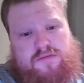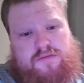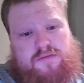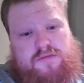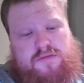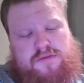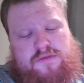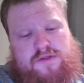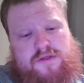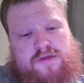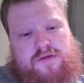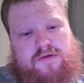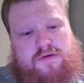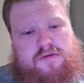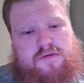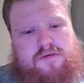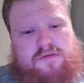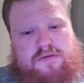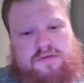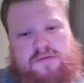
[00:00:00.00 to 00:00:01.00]
So,
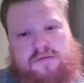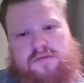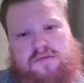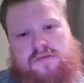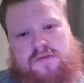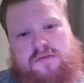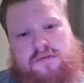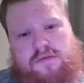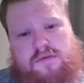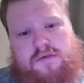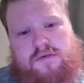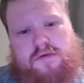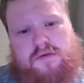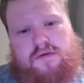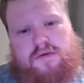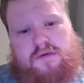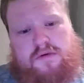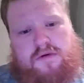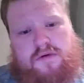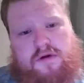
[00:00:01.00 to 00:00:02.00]

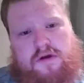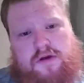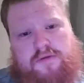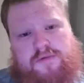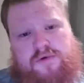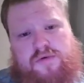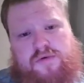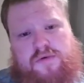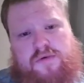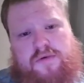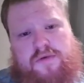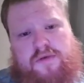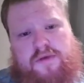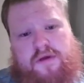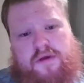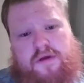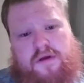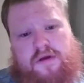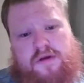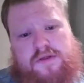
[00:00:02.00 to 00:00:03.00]
I'm cool with
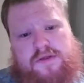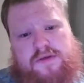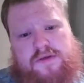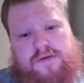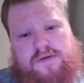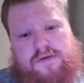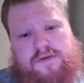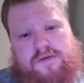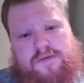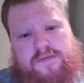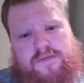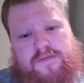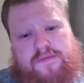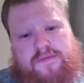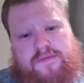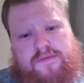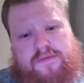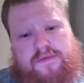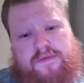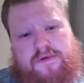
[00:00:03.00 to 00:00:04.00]
that.
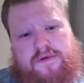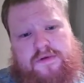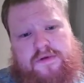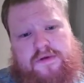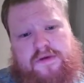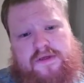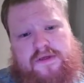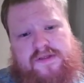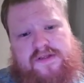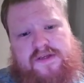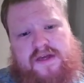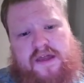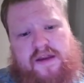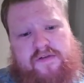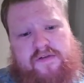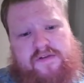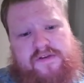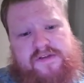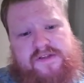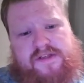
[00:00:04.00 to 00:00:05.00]
He's kind of
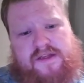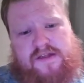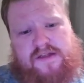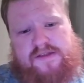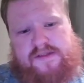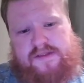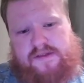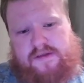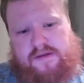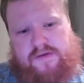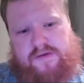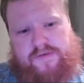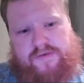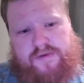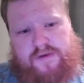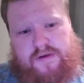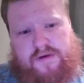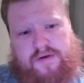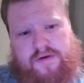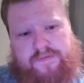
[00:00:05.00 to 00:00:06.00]
at a standstill over
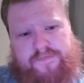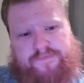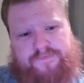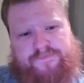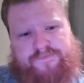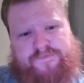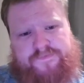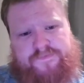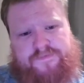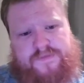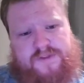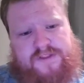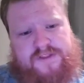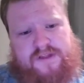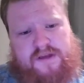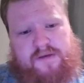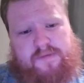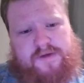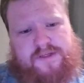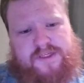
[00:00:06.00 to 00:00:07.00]
there. There's
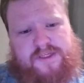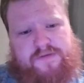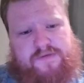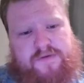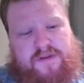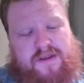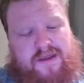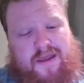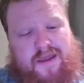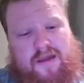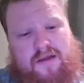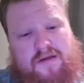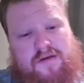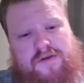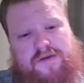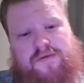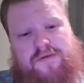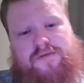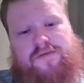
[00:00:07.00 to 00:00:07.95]
not much he really can do.